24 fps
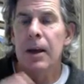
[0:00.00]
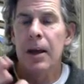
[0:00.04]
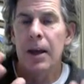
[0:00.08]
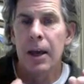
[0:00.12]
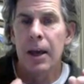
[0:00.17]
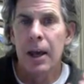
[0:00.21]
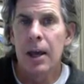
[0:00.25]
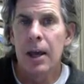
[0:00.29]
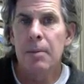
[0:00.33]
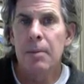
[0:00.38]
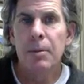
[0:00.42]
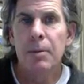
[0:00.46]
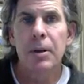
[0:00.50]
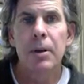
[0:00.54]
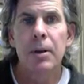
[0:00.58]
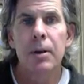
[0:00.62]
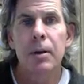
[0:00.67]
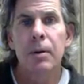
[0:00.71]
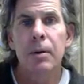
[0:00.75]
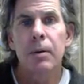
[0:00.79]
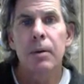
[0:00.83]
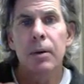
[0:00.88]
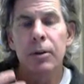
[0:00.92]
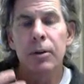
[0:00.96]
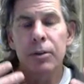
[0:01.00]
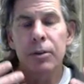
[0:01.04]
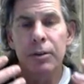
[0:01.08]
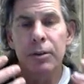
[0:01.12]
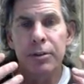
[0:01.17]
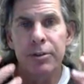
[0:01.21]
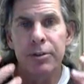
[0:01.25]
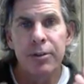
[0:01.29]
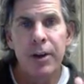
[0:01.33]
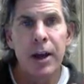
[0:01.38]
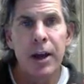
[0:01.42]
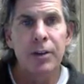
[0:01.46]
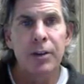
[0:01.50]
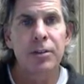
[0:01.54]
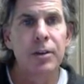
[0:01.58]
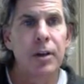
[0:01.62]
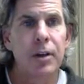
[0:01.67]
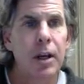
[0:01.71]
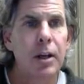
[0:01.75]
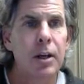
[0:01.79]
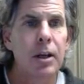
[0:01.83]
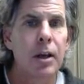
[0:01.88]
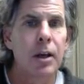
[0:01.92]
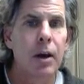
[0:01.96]
Haman here is a
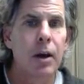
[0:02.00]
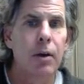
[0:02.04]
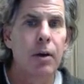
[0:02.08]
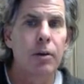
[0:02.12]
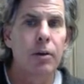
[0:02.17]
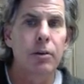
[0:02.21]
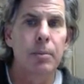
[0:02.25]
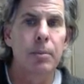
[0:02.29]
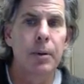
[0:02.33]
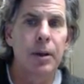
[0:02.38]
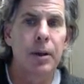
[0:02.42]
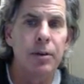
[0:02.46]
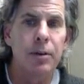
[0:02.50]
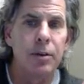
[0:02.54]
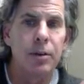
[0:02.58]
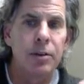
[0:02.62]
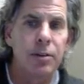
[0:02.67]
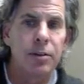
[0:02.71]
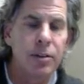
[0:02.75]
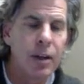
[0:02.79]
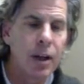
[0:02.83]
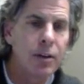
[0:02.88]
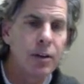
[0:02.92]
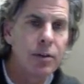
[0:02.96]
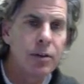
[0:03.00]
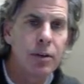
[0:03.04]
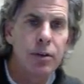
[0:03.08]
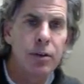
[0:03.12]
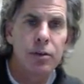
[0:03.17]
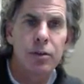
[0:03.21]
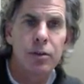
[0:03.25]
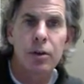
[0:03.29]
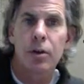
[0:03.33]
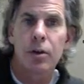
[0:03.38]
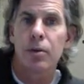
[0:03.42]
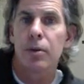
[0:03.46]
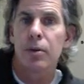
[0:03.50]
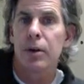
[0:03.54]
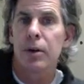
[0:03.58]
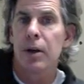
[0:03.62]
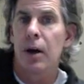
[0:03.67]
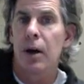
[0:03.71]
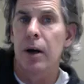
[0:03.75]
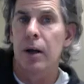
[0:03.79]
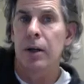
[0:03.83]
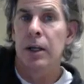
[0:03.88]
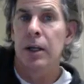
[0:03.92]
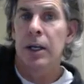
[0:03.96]
fascinating character because he says this to
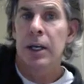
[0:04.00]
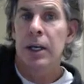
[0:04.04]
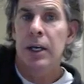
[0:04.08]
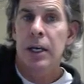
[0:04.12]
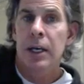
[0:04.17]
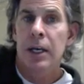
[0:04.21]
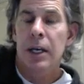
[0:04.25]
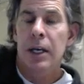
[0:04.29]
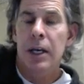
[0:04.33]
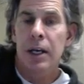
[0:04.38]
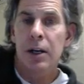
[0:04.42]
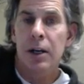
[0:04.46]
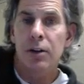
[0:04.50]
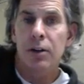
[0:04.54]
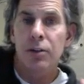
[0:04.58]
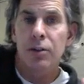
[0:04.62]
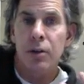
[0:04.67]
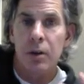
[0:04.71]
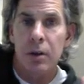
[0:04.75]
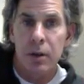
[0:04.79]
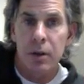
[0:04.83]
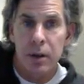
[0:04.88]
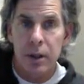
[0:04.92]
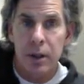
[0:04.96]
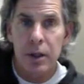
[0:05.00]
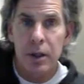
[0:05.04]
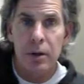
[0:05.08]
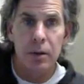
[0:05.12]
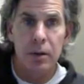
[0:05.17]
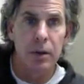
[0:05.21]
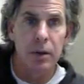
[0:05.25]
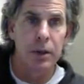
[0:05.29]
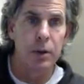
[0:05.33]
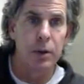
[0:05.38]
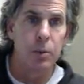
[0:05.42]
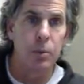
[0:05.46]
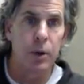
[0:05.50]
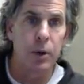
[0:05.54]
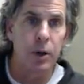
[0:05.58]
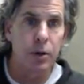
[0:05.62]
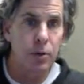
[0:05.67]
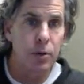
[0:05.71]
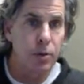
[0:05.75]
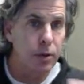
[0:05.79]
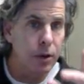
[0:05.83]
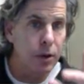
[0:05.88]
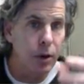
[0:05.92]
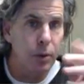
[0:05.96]
Creon, and it's clearly what
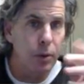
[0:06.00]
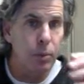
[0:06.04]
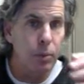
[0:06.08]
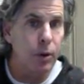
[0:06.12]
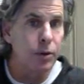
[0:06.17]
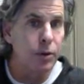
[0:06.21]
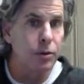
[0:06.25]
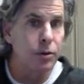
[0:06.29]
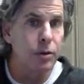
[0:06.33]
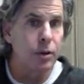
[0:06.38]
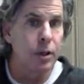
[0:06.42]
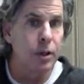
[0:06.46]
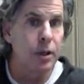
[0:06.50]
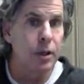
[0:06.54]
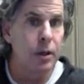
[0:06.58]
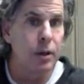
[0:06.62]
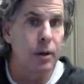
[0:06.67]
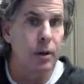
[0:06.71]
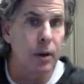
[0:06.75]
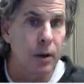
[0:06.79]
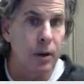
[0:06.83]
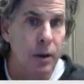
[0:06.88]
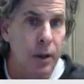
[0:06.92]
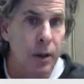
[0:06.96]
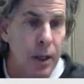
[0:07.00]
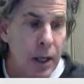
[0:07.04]
Creon wants to hear.